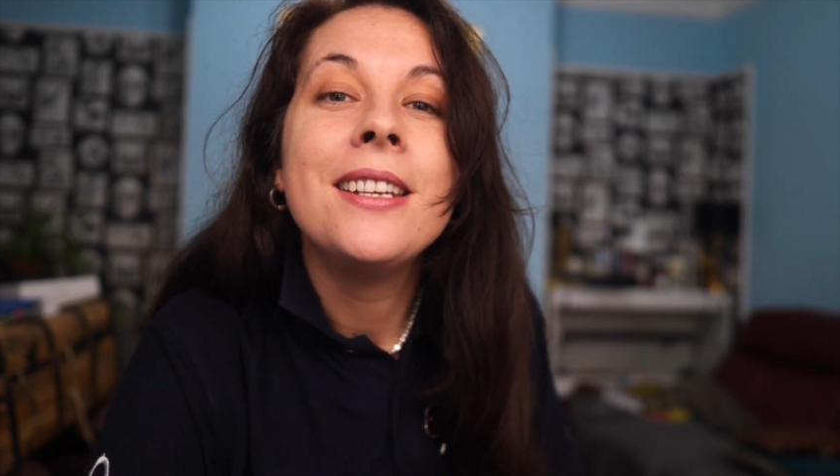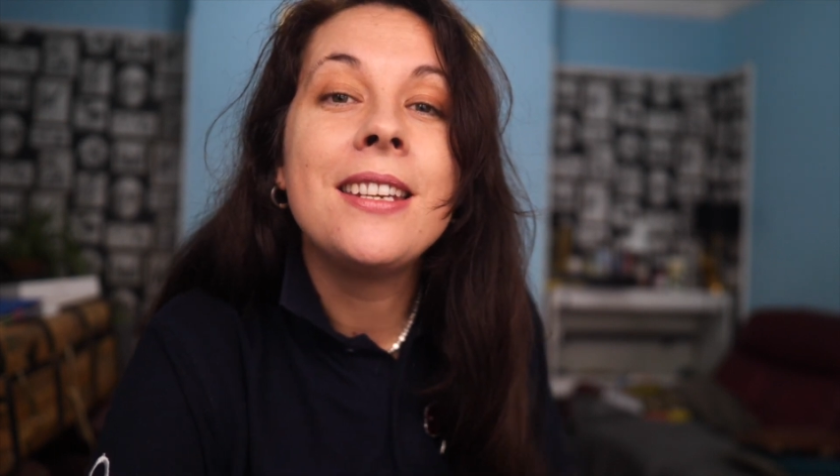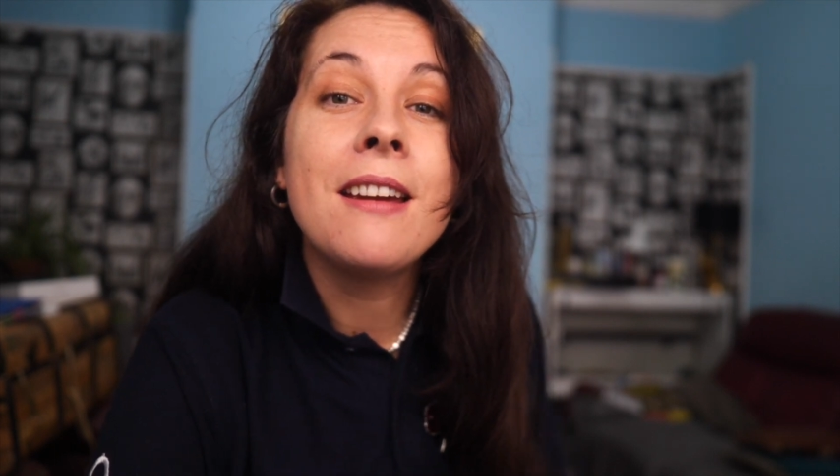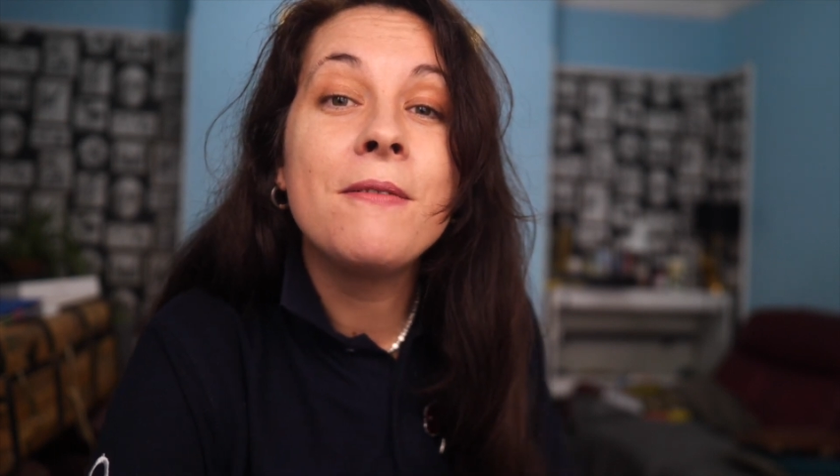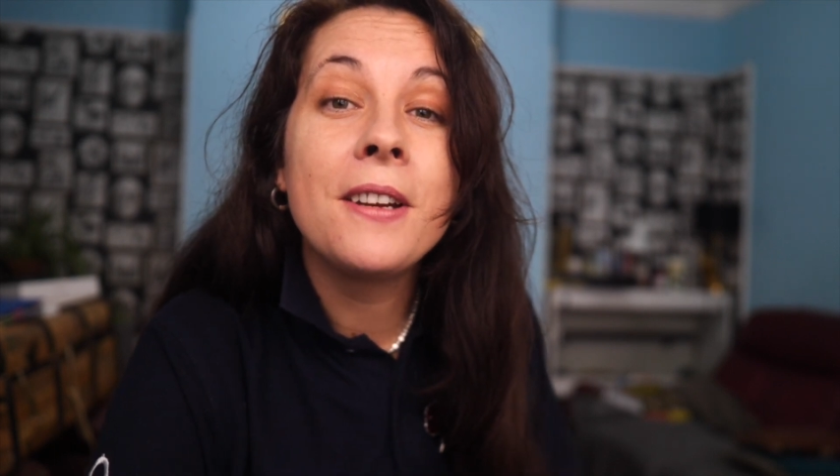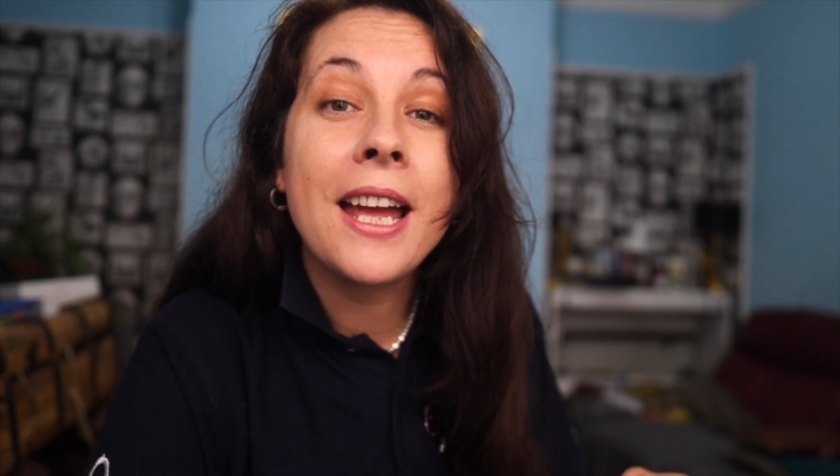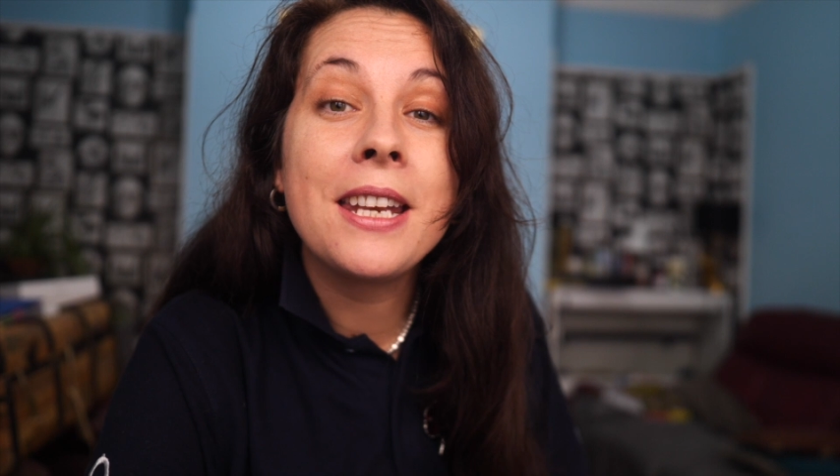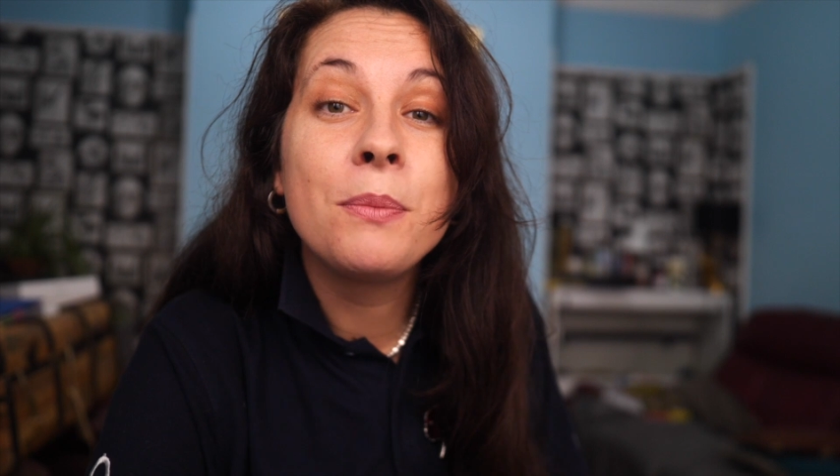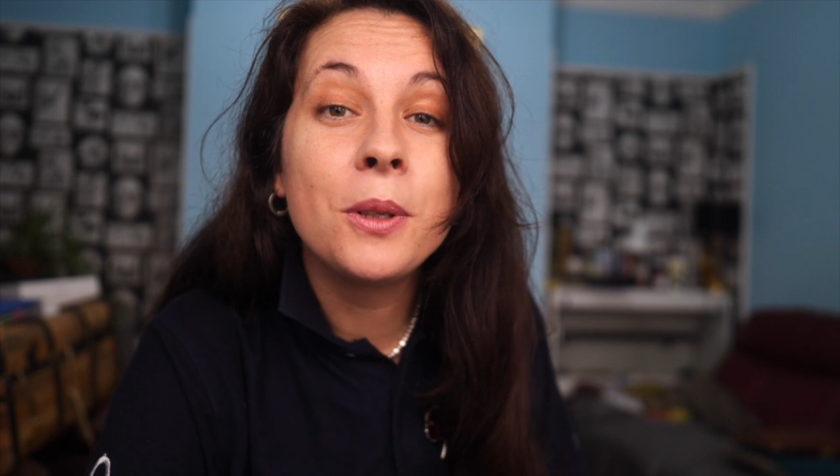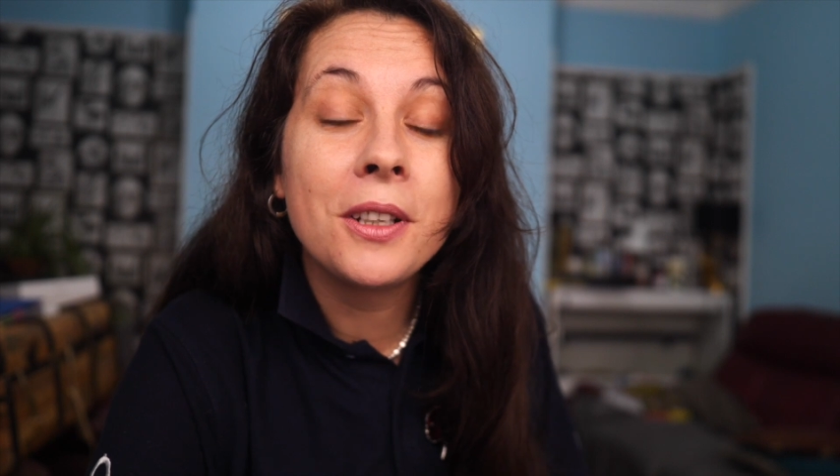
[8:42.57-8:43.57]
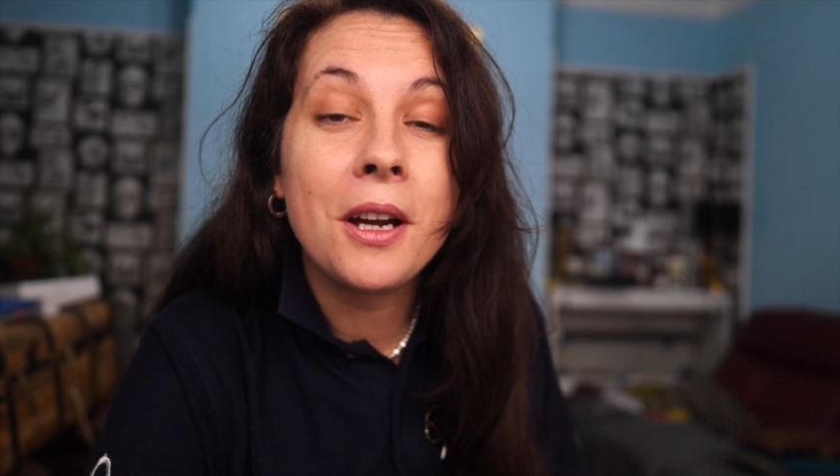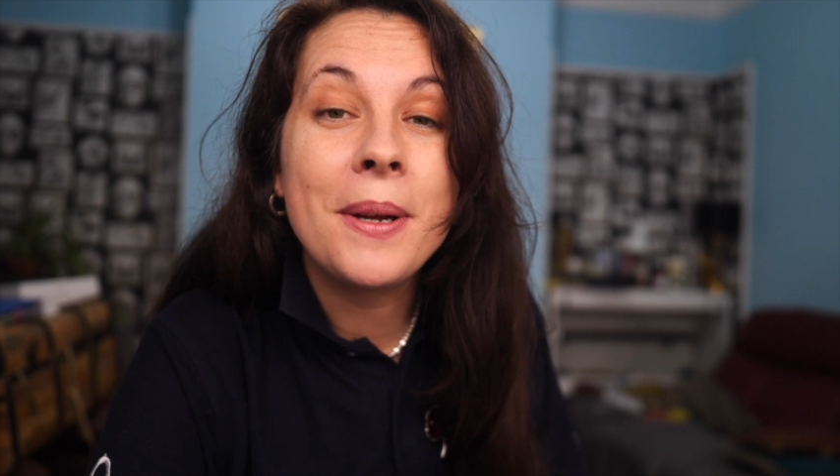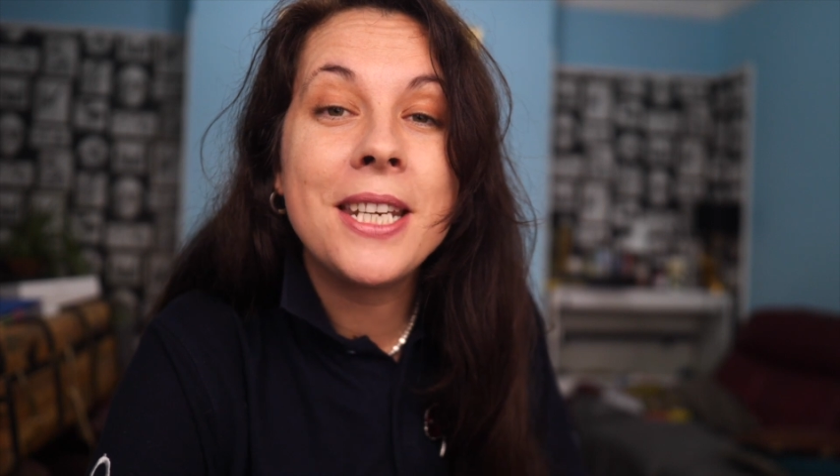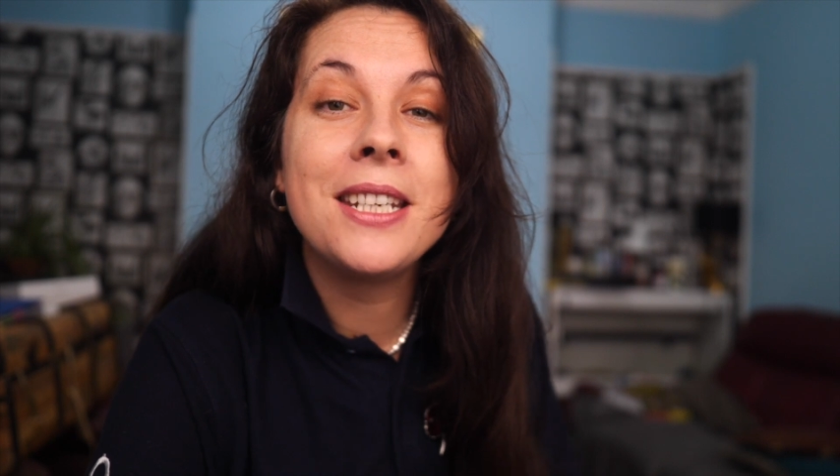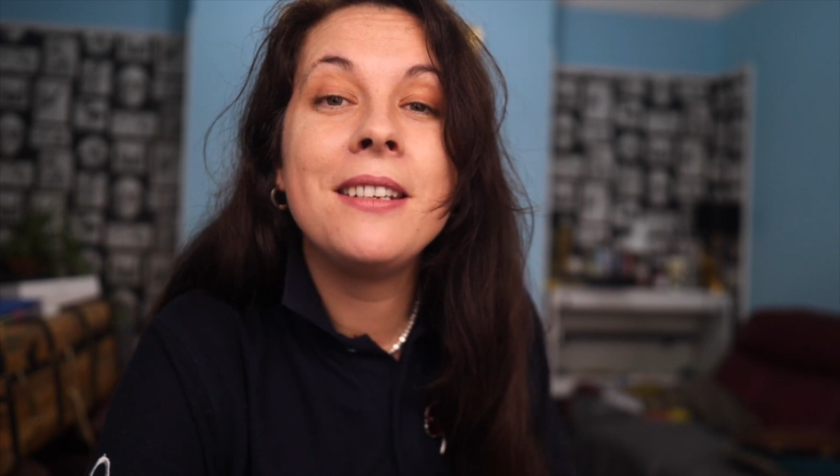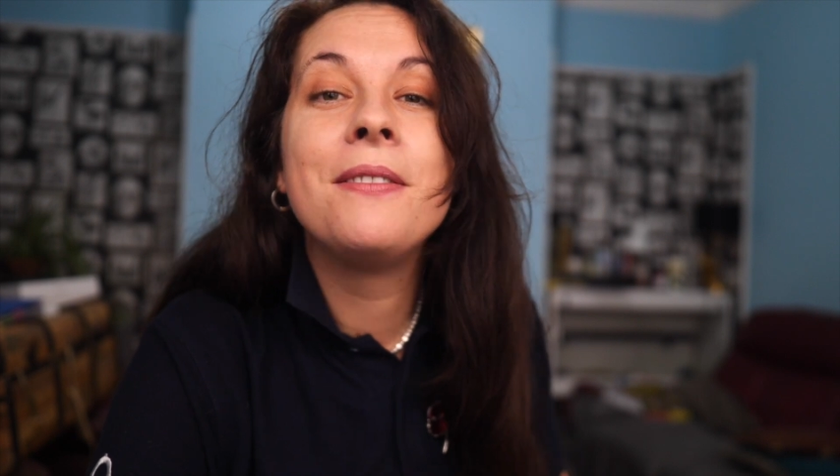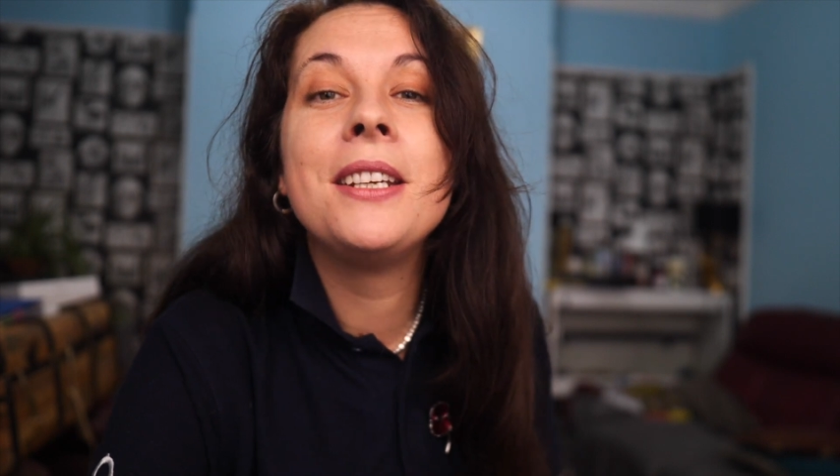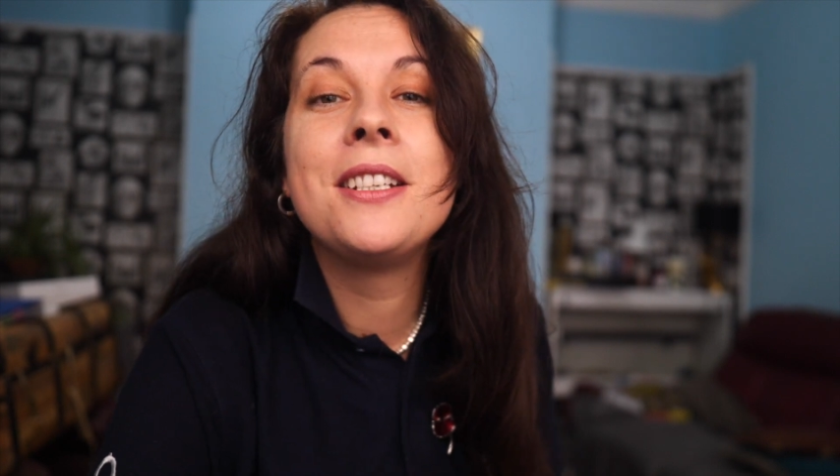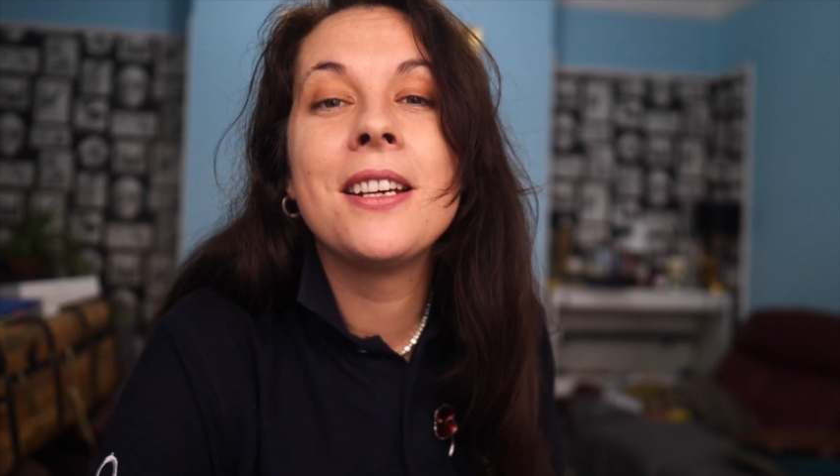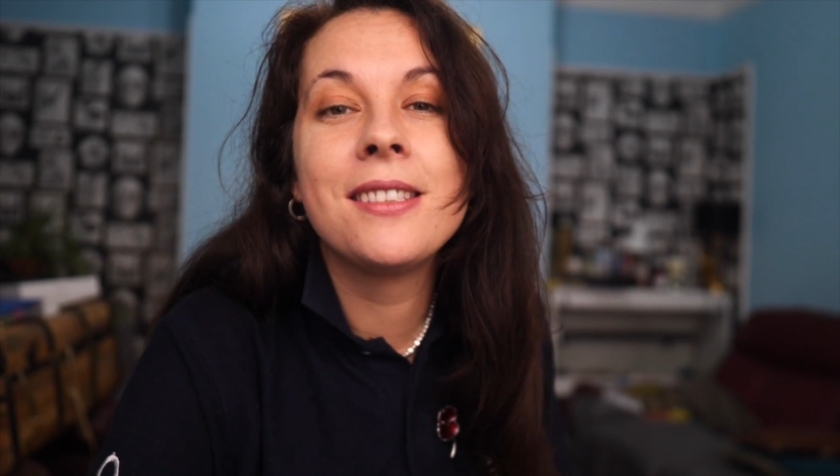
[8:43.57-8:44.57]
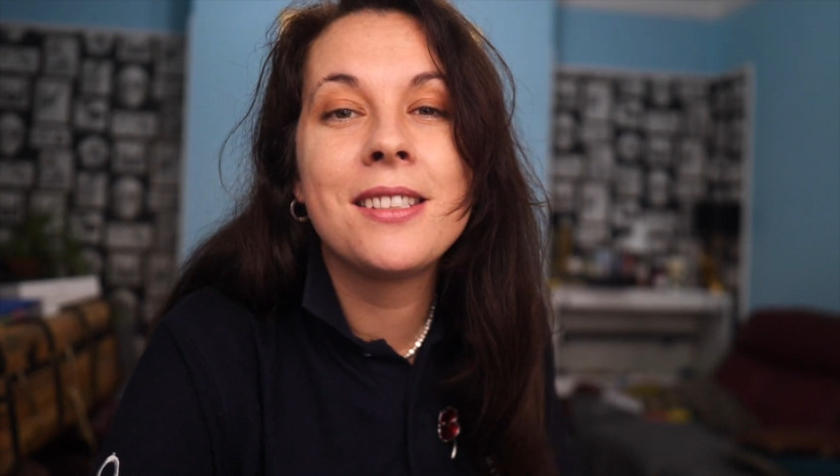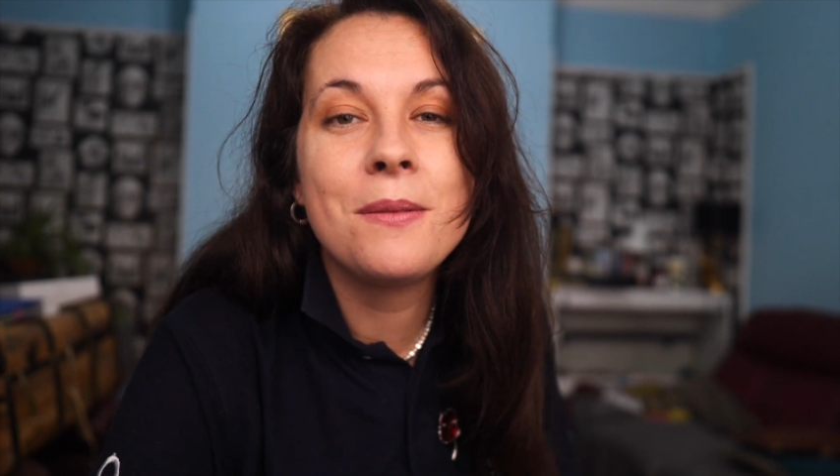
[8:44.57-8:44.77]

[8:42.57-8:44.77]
Don't forget to put a comment in for your chance